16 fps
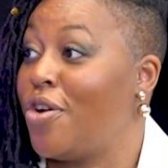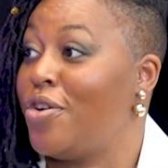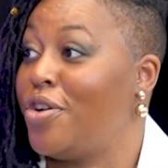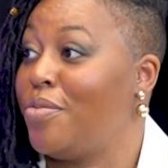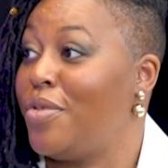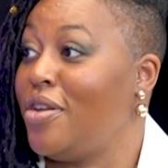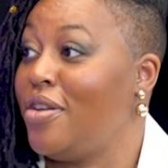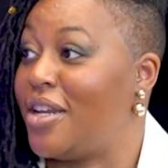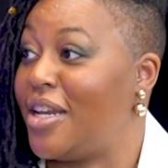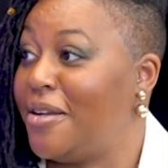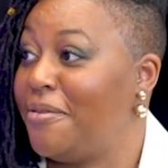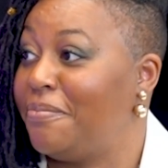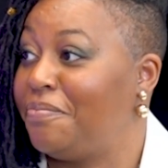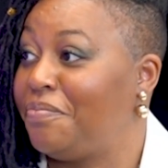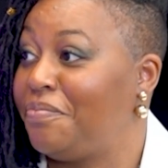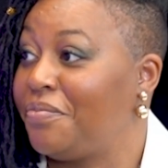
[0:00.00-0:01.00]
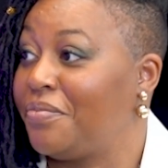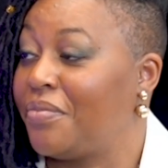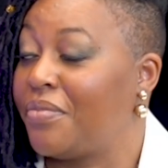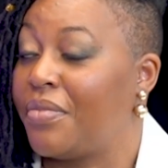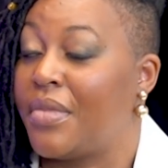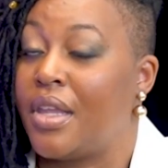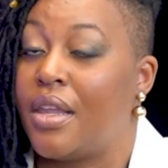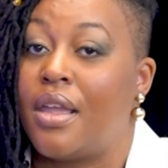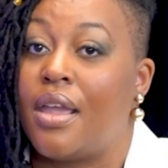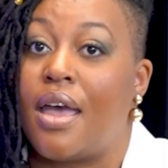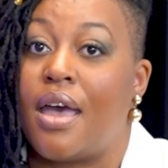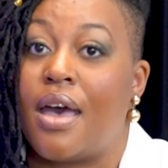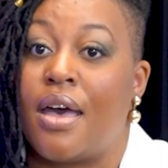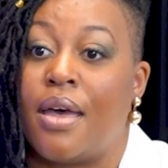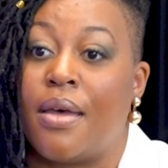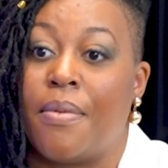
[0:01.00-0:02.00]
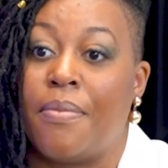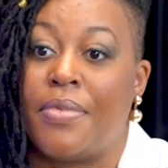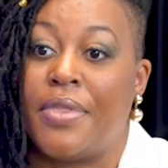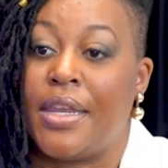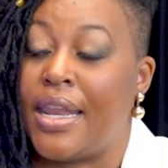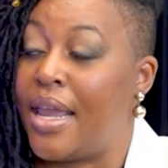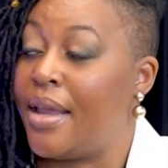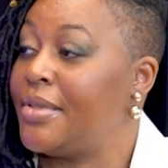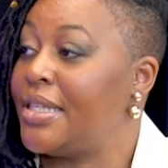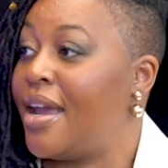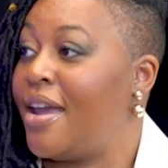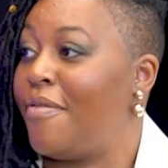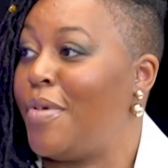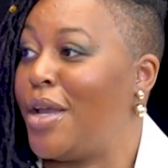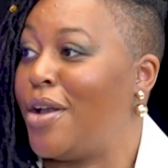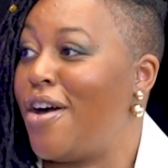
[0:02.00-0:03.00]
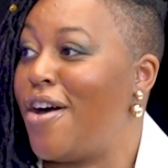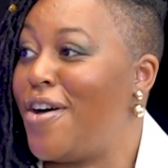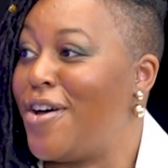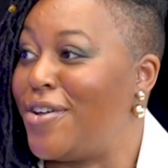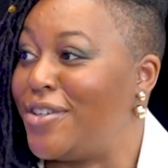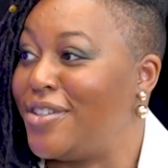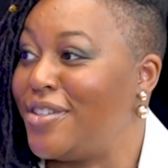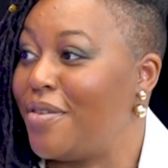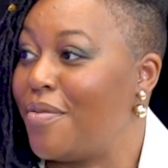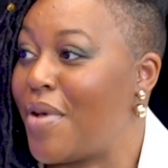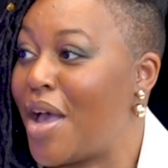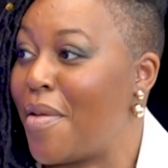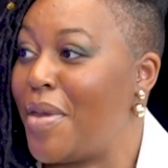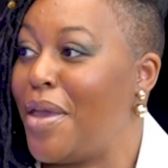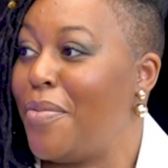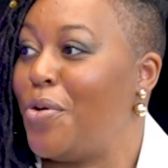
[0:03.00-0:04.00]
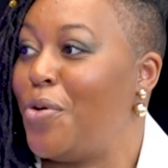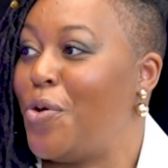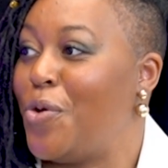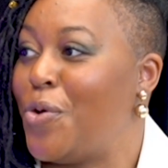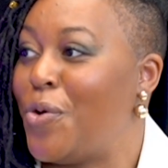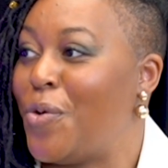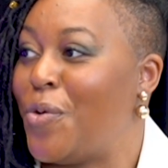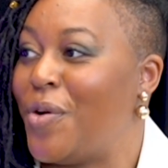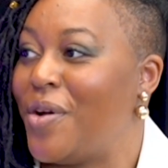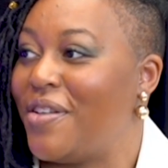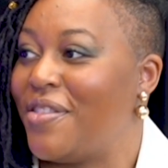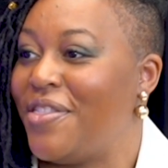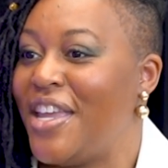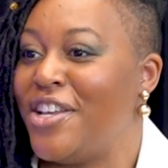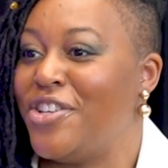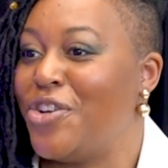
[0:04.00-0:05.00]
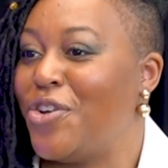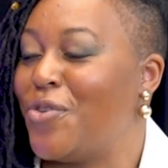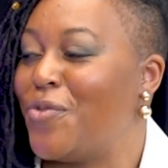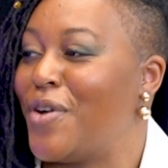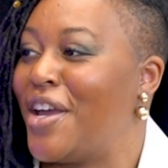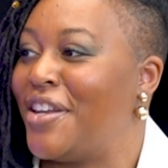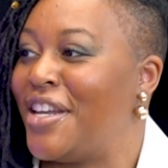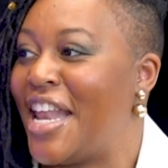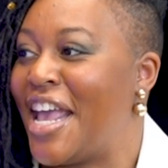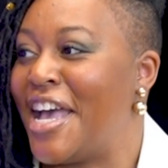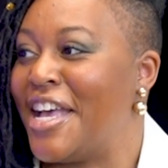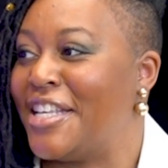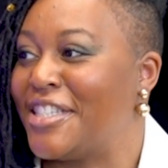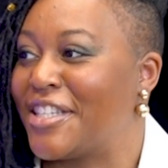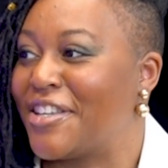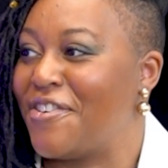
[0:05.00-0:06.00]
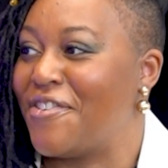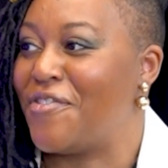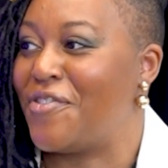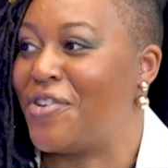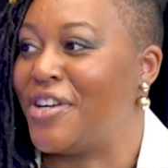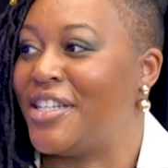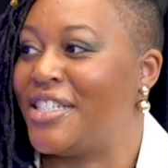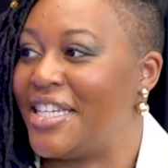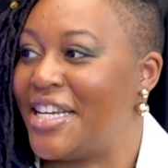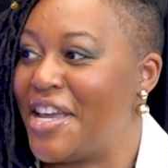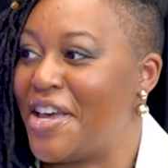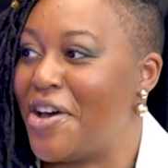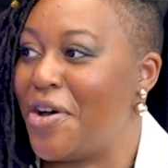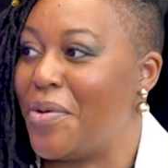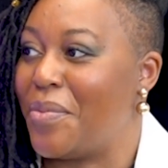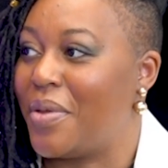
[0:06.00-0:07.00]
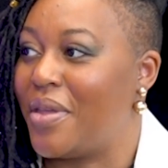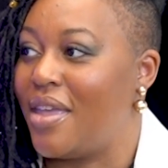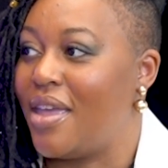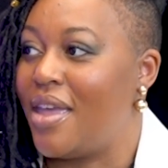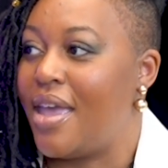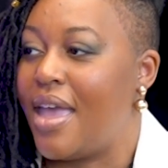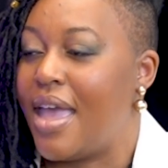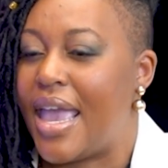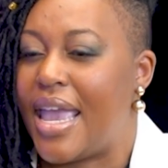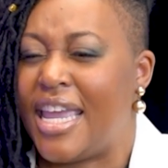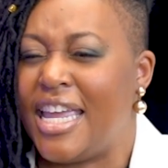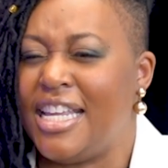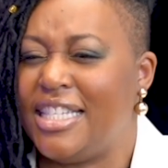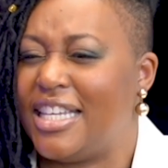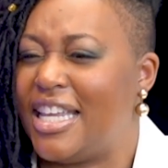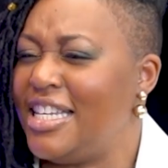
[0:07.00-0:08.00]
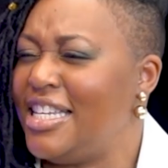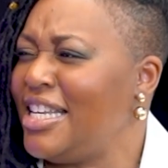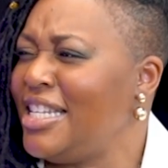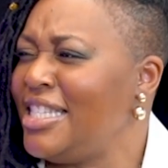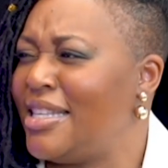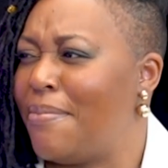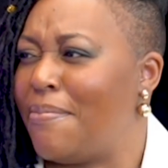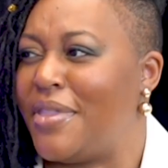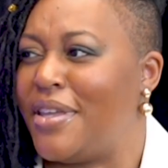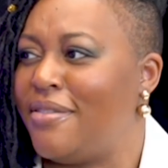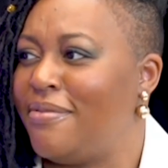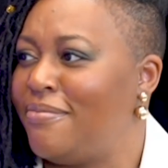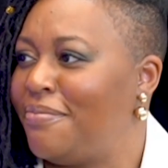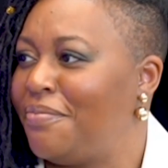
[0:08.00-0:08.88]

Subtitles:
own community. The names I have been called by people who then turn around and ask for us to help. It does something.